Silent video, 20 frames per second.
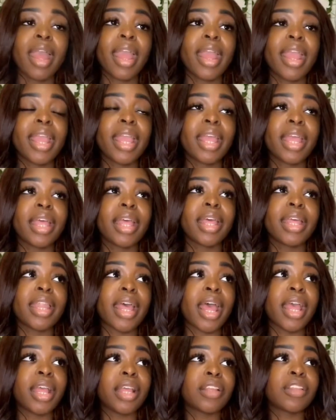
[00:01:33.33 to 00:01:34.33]
And
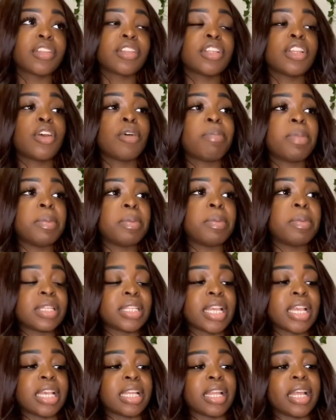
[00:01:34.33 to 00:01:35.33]
I also know people
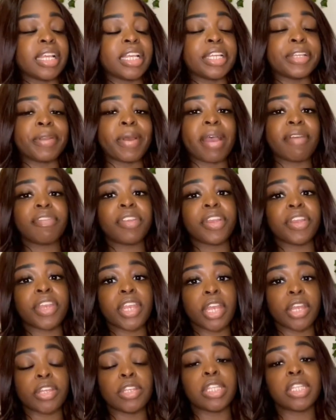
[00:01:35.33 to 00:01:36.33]
say like, after a
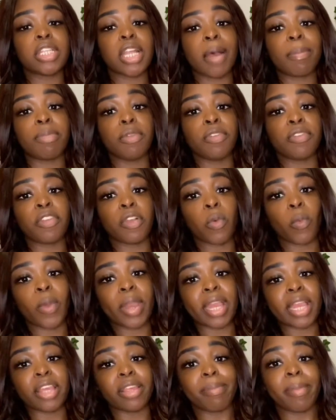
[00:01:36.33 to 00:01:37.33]
year you stop losing
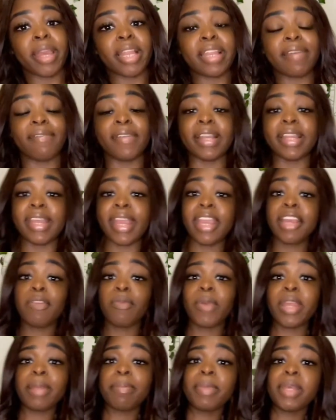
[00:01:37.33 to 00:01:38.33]
weight, you might even gain
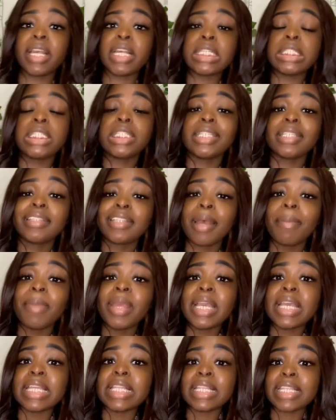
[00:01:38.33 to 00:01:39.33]
weight because your
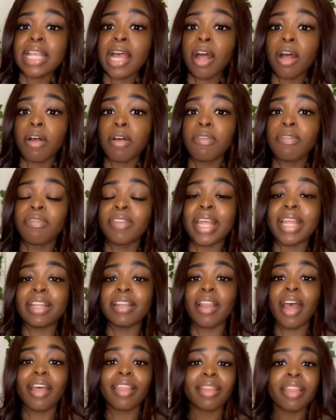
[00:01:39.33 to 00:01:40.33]
stomach itself, like
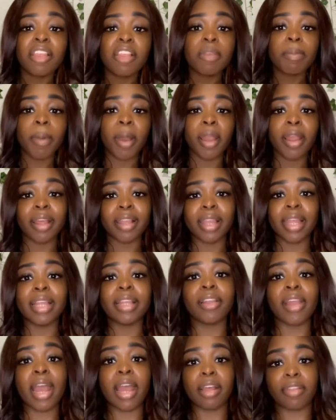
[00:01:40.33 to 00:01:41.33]
not this part,
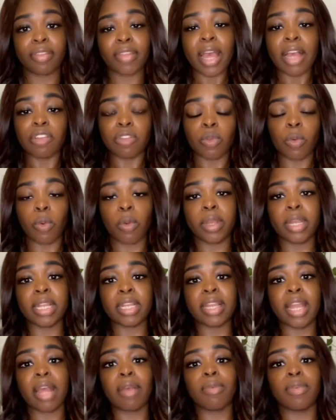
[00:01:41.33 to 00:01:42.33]
like yeah, the actual organ
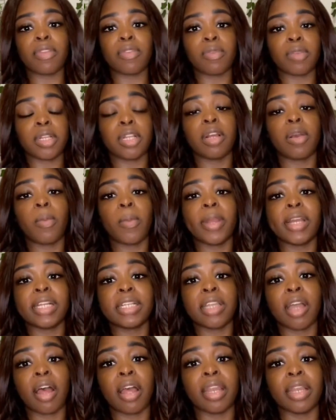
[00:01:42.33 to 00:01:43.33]
that was,
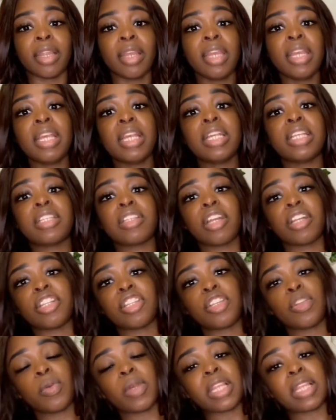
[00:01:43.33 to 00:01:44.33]
worked on, starts
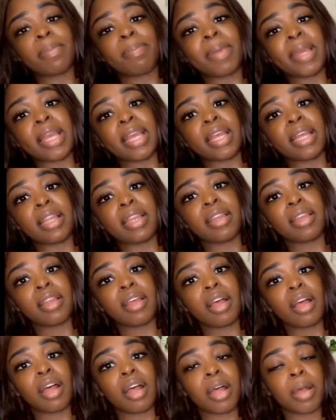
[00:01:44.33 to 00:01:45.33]
to expand
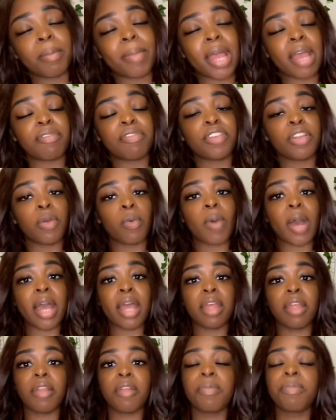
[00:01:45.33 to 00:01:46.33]
after a
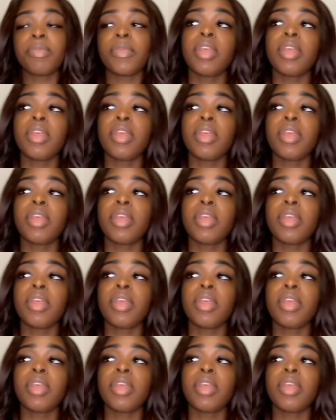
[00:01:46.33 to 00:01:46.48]
while.